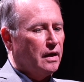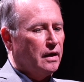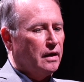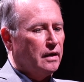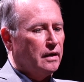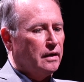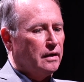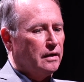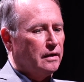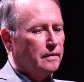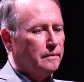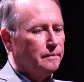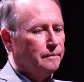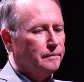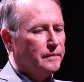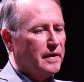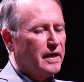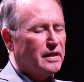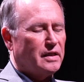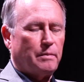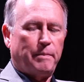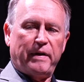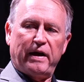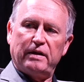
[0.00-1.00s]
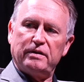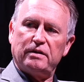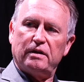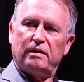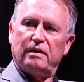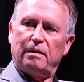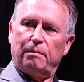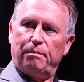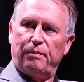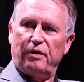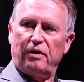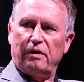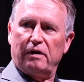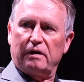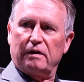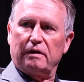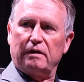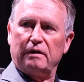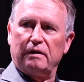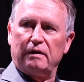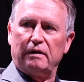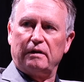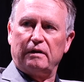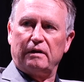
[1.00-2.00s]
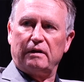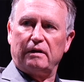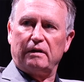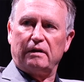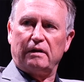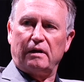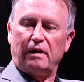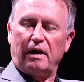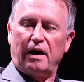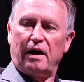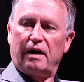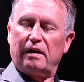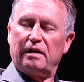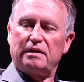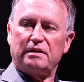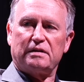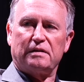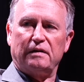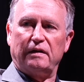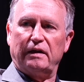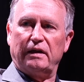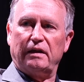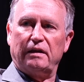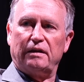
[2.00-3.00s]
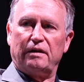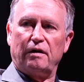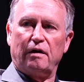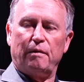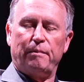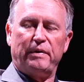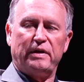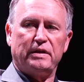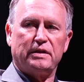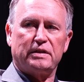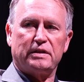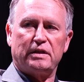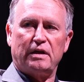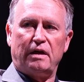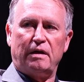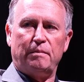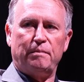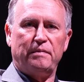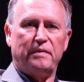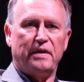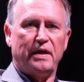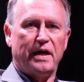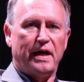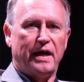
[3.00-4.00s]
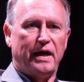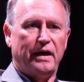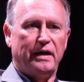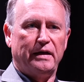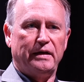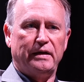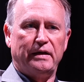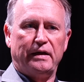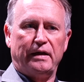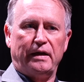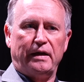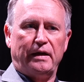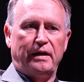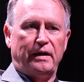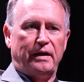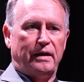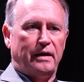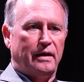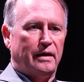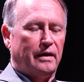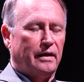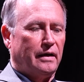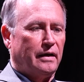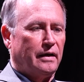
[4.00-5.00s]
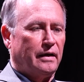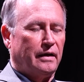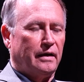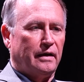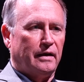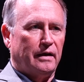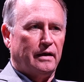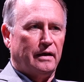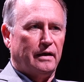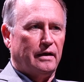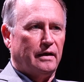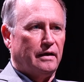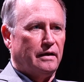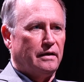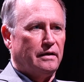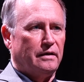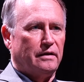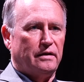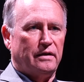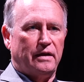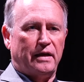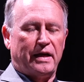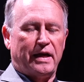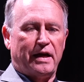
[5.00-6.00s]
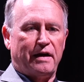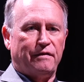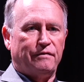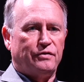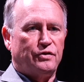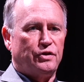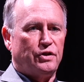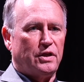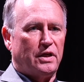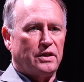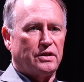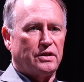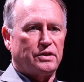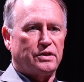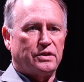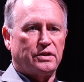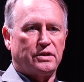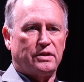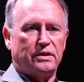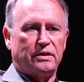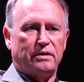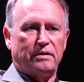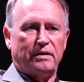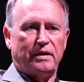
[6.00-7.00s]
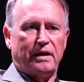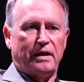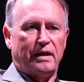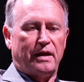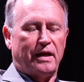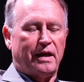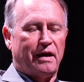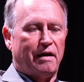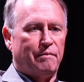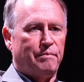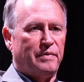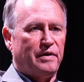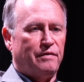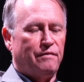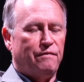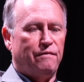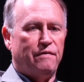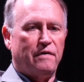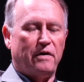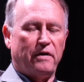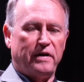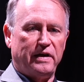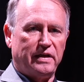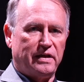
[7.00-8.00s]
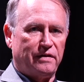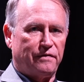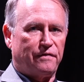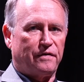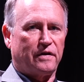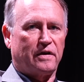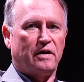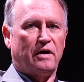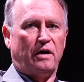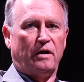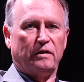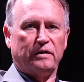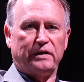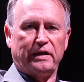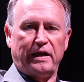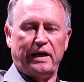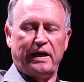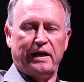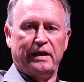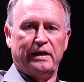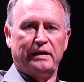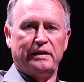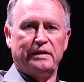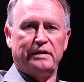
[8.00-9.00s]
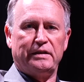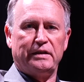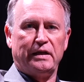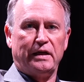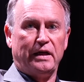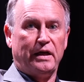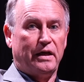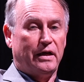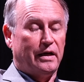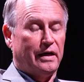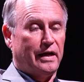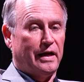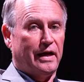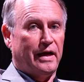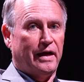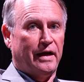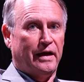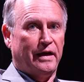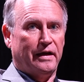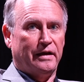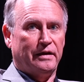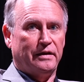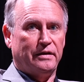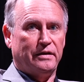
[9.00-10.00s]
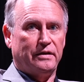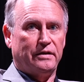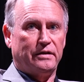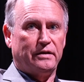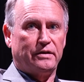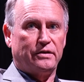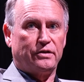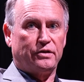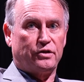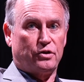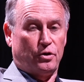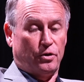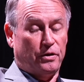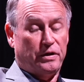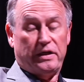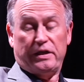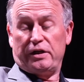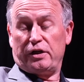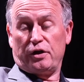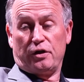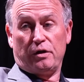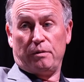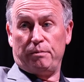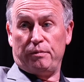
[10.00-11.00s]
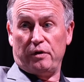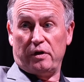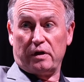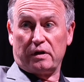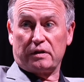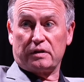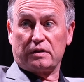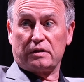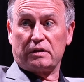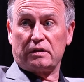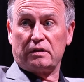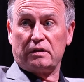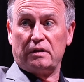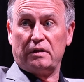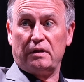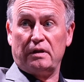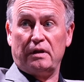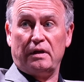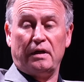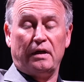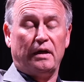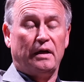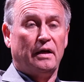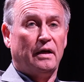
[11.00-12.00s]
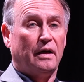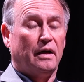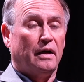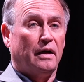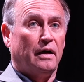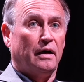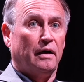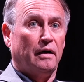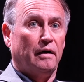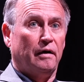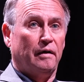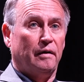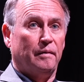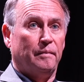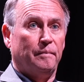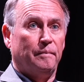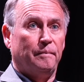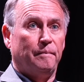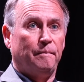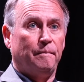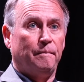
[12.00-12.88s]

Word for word: um, it depends on the book. Honestly, there have been some that uh, have just have been very difficult and and turned into good books, um,